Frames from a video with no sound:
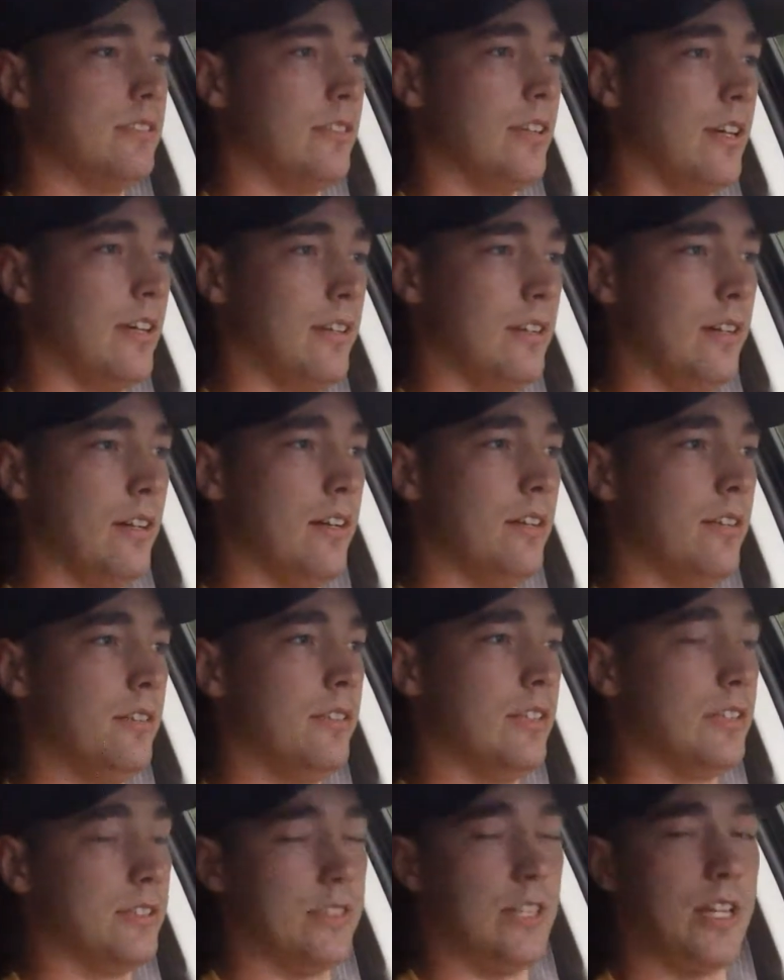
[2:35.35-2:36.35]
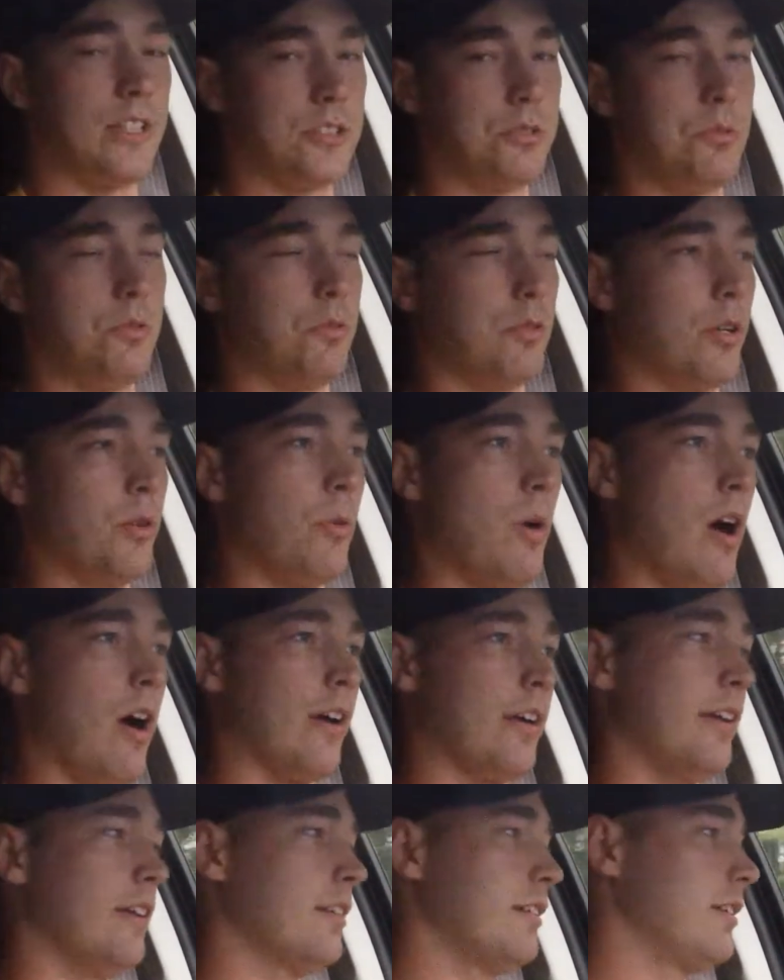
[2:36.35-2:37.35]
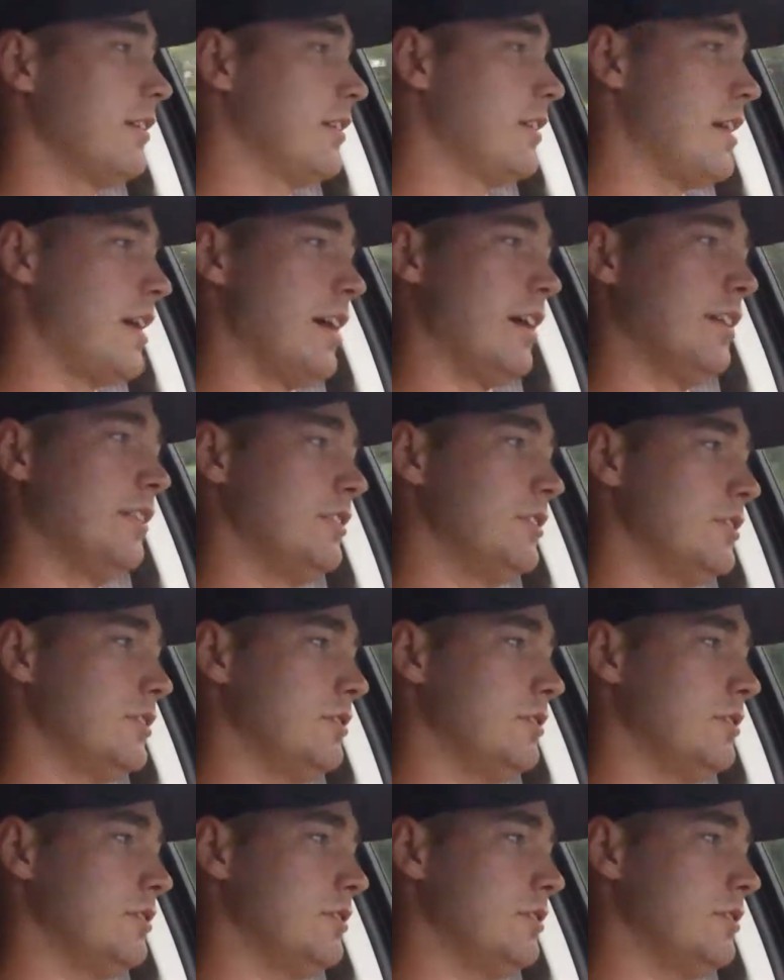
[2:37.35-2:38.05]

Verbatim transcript: and it was actually when we were walking, and